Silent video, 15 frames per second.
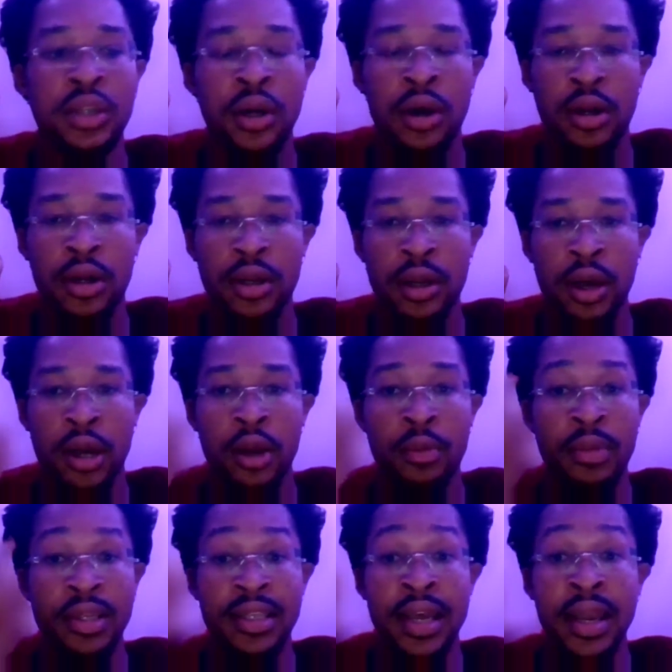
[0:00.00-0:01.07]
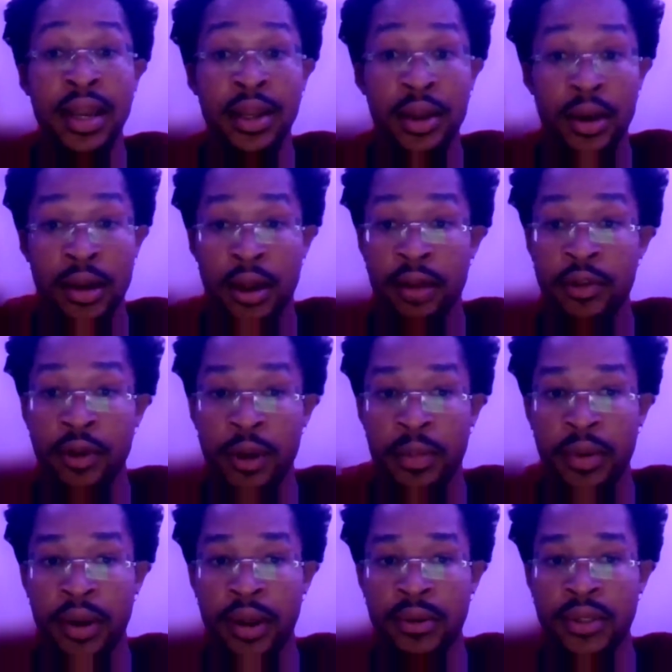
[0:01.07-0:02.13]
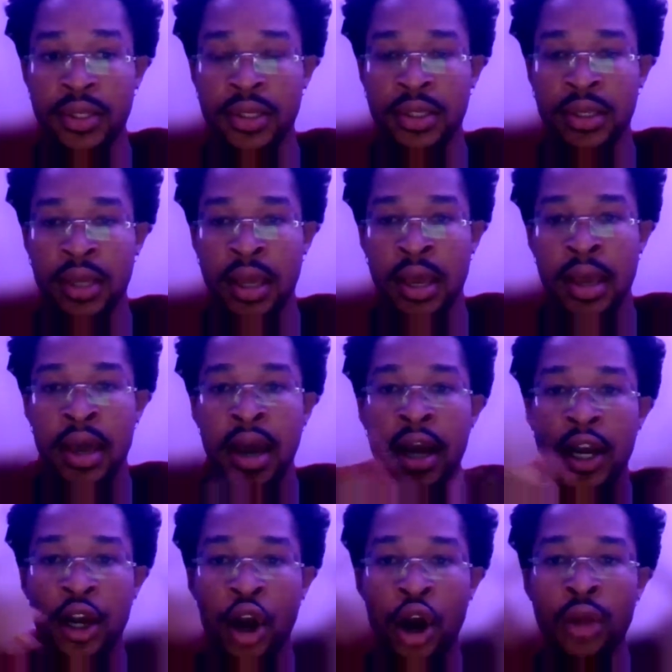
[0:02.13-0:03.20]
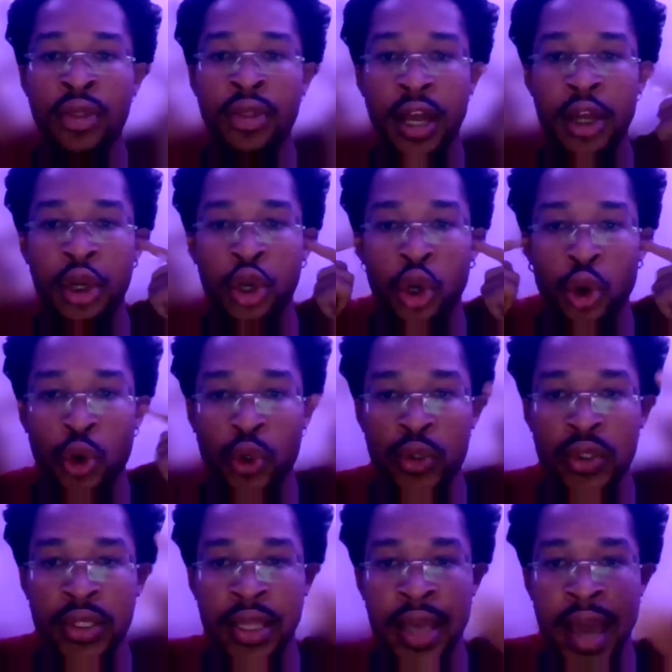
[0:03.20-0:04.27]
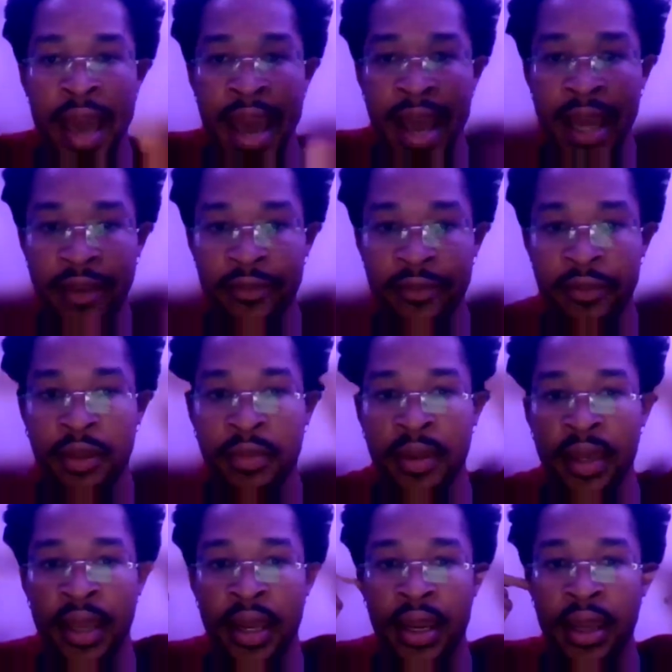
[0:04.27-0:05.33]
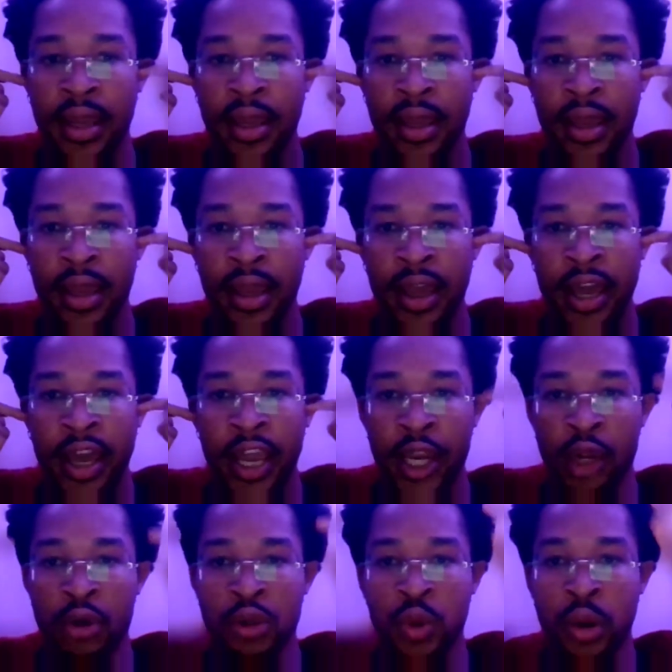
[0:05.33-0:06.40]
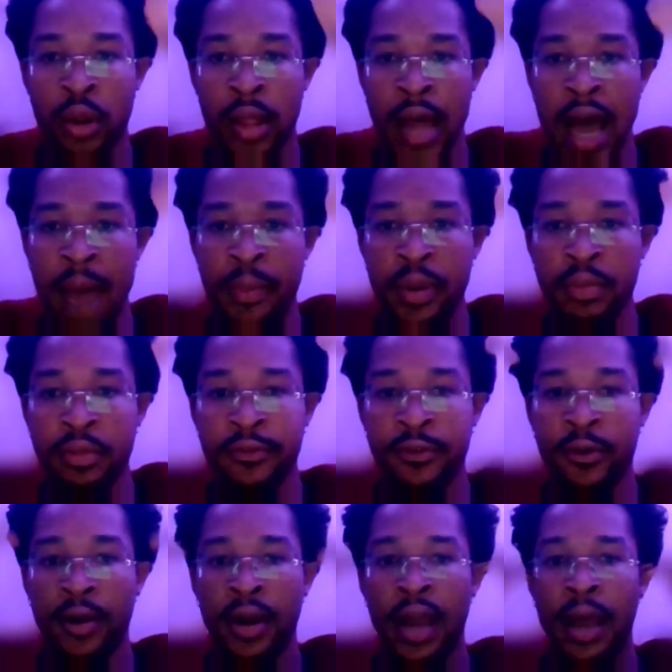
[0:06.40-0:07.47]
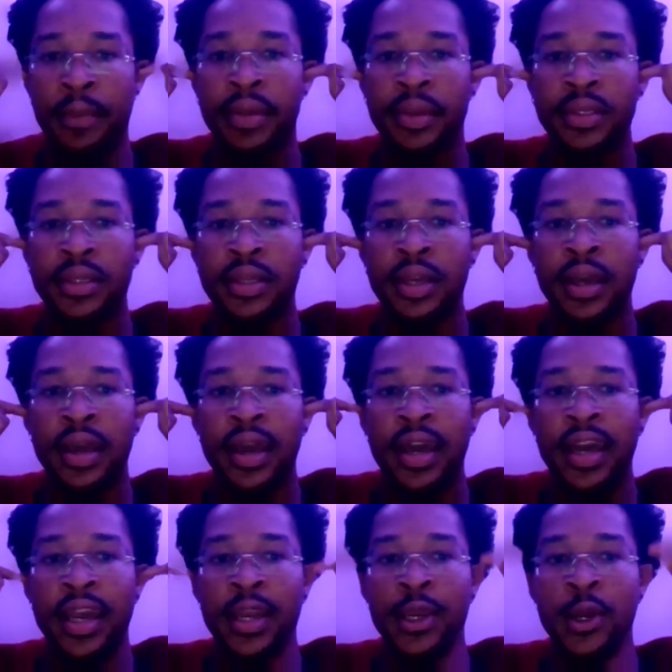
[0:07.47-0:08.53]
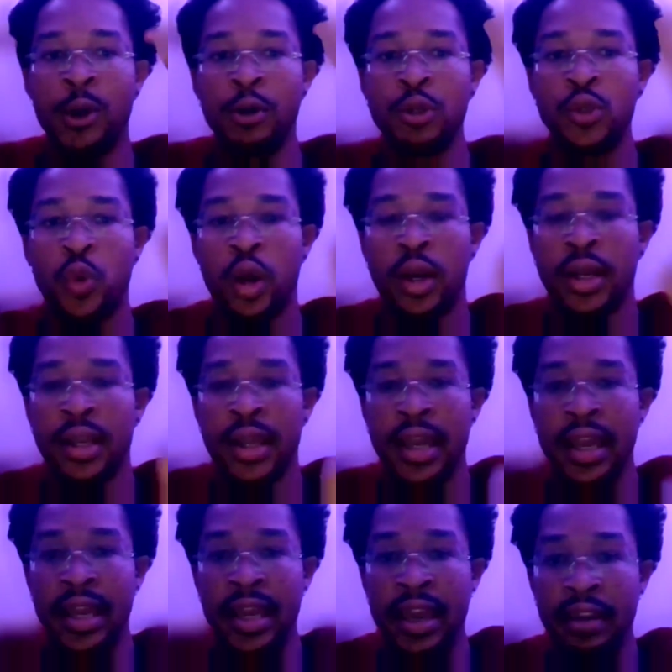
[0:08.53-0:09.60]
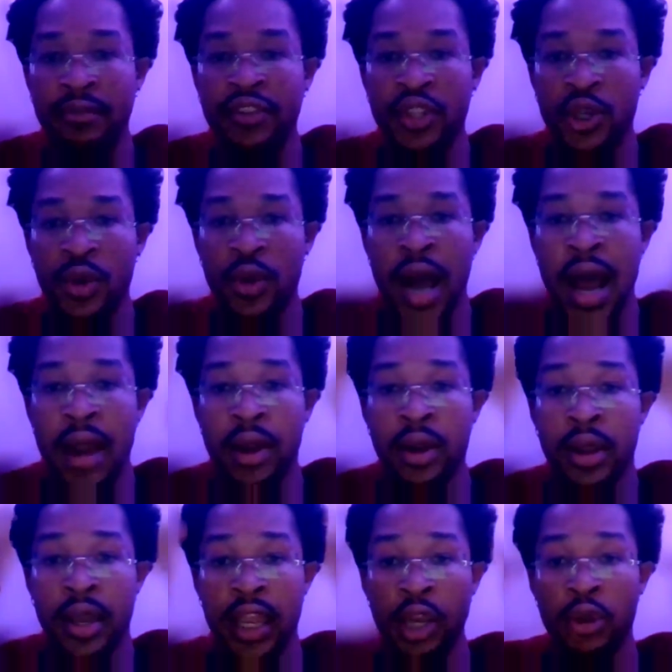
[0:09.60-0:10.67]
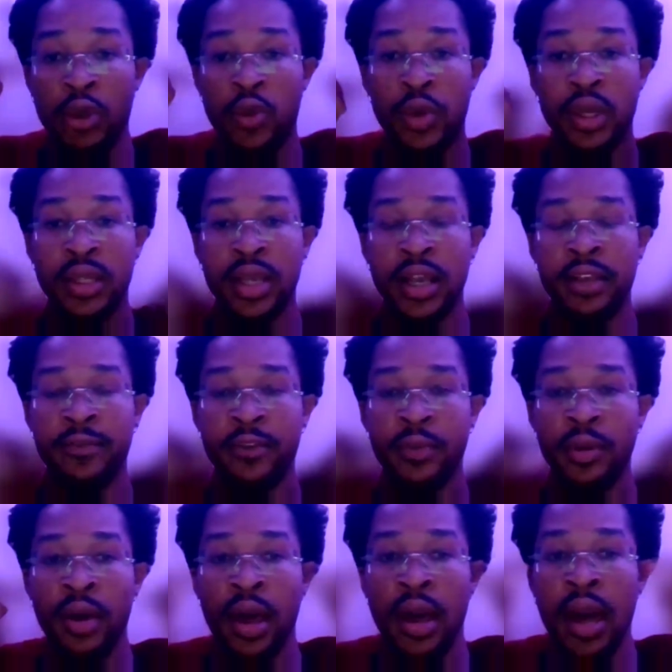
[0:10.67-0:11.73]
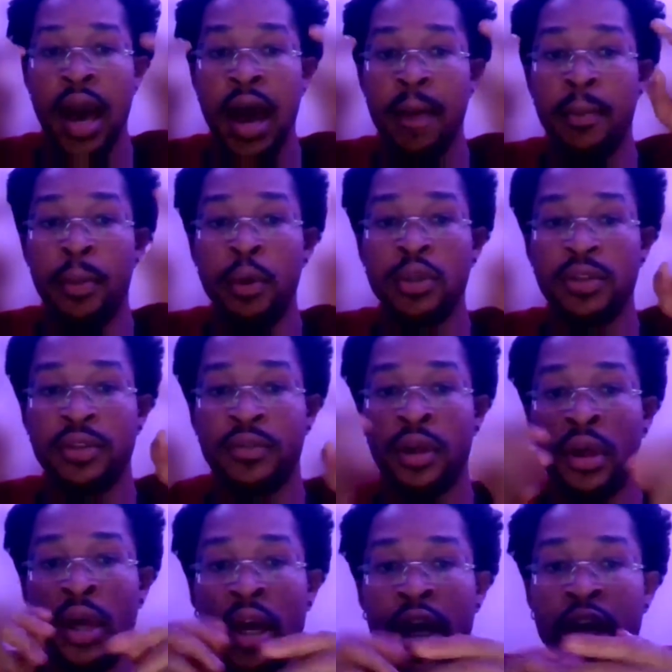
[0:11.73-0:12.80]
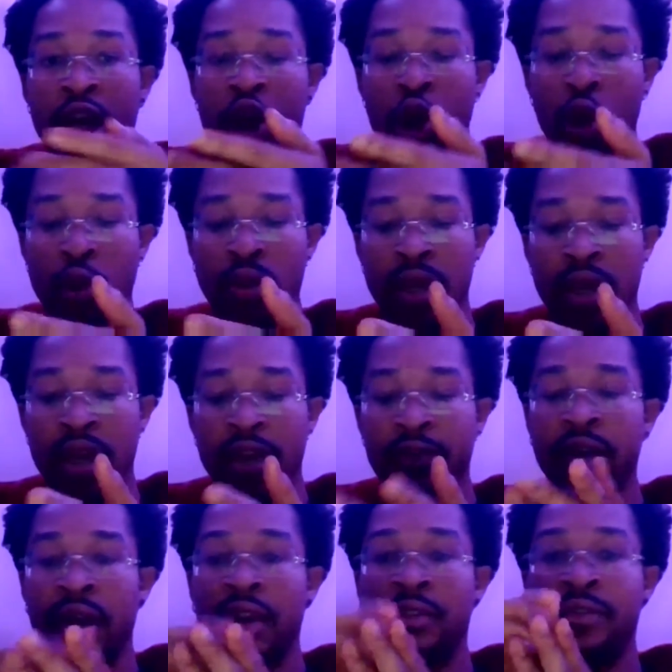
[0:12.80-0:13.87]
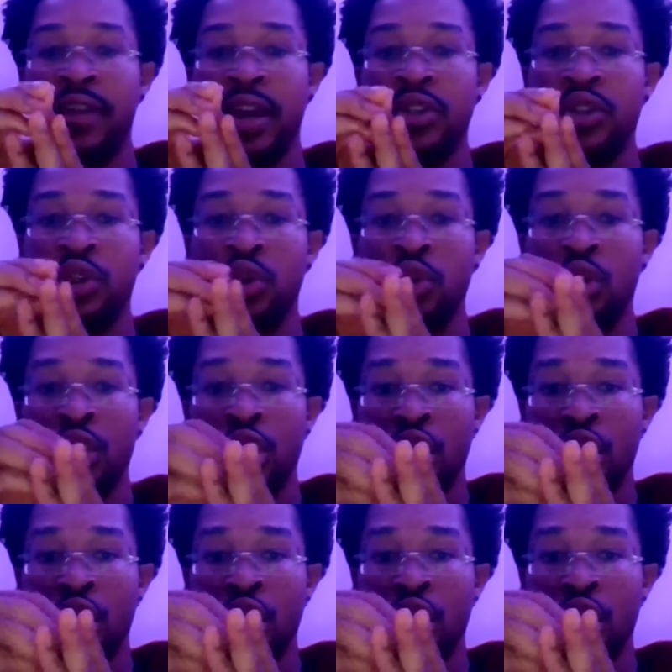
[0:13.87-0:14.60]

God, an omniscient God, however you want to pronounce it. A God that knows the end from the beginning. He knows what will happen before it happens. He knows what he gives you and he knows what he takes from you. And most of all, he knows that if he elevates you,